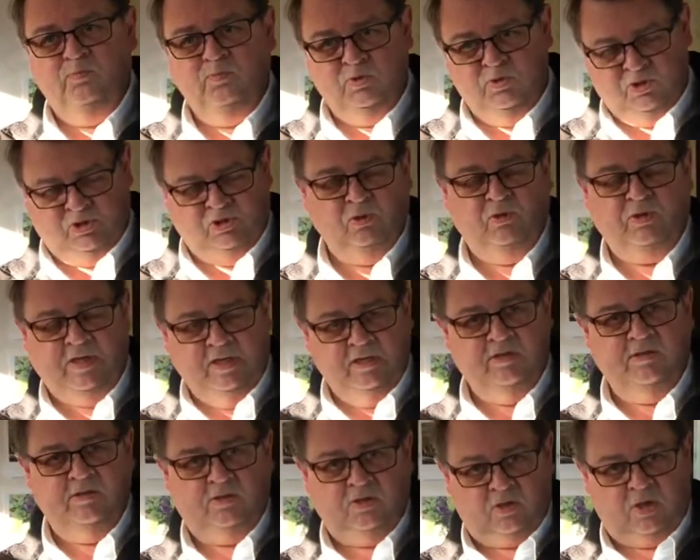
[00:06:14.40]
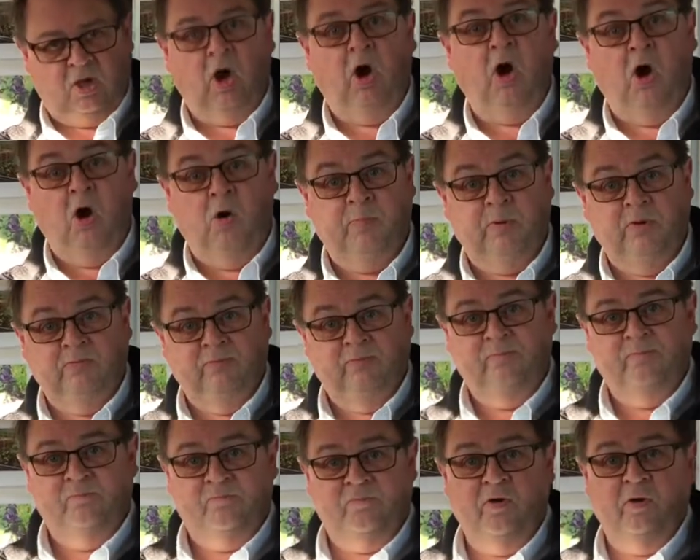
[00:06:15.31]
suck in
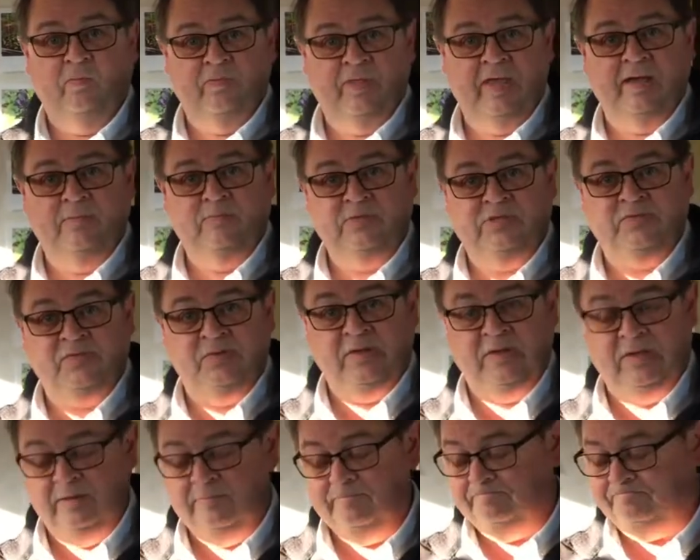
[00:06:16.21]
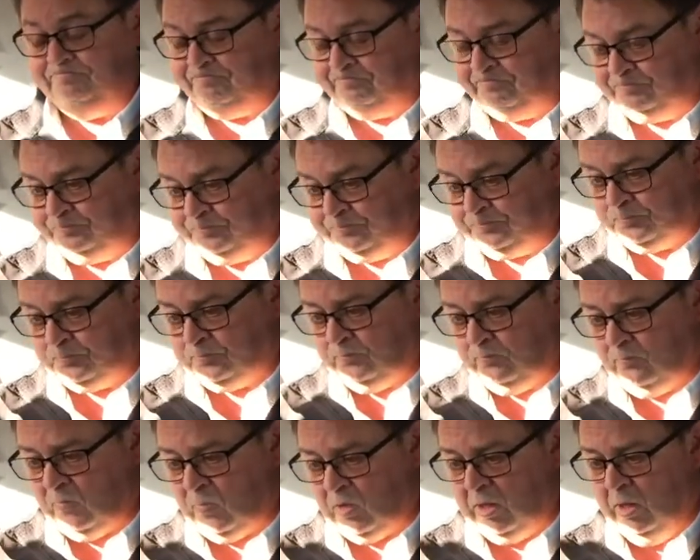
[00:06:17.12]
carbon from the atmosphere.
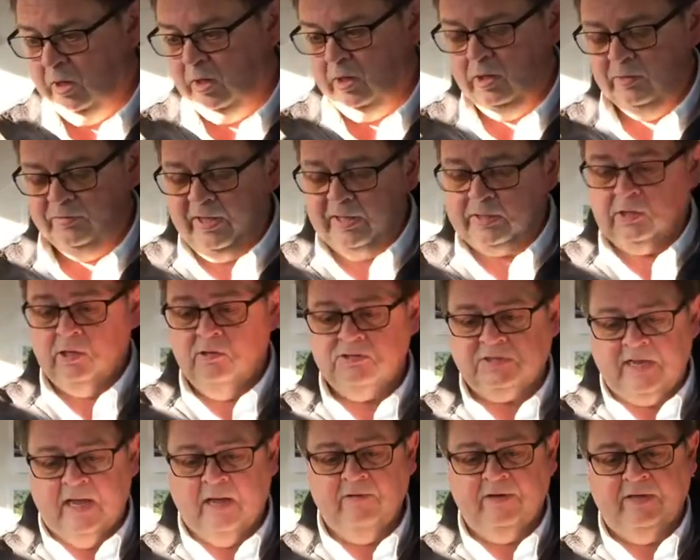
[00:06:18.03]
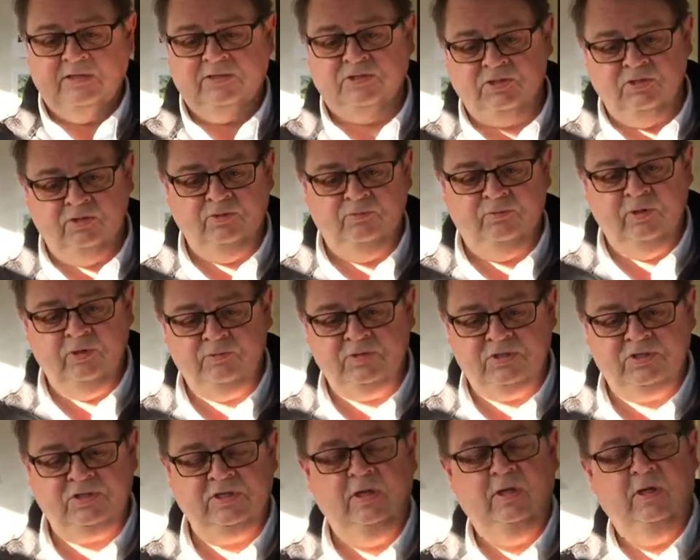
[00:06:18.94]
That goes down into the
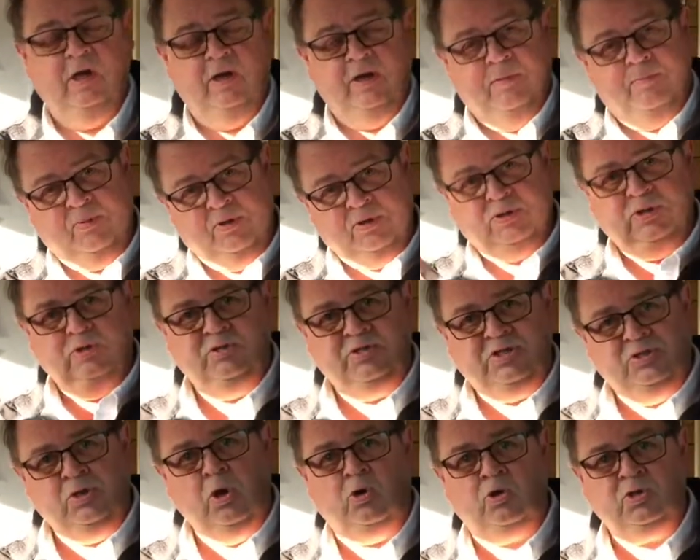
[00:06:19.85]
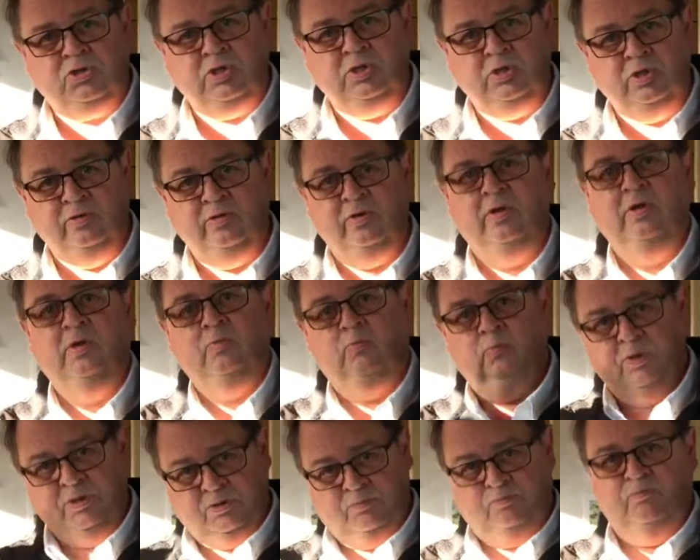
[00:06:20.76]
roots and it produces oxygen,
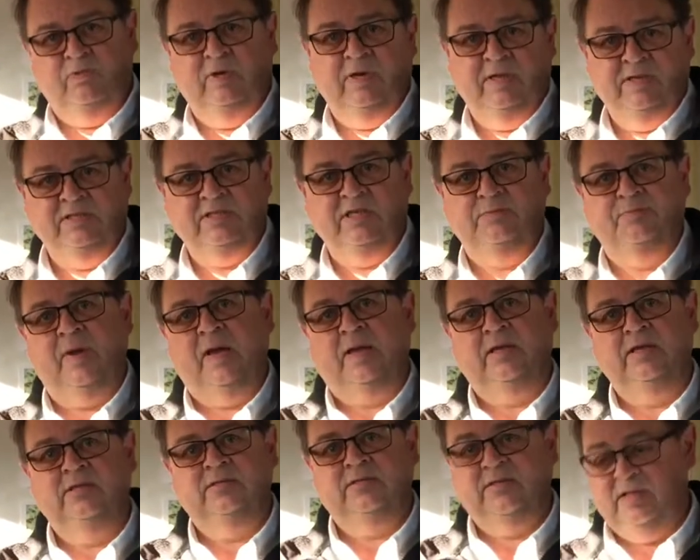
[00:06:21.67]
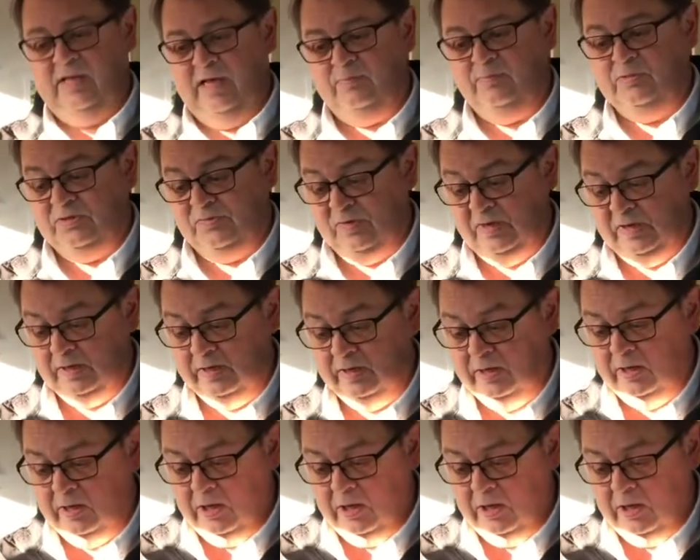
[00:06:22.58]
which releases back into the atmosphere.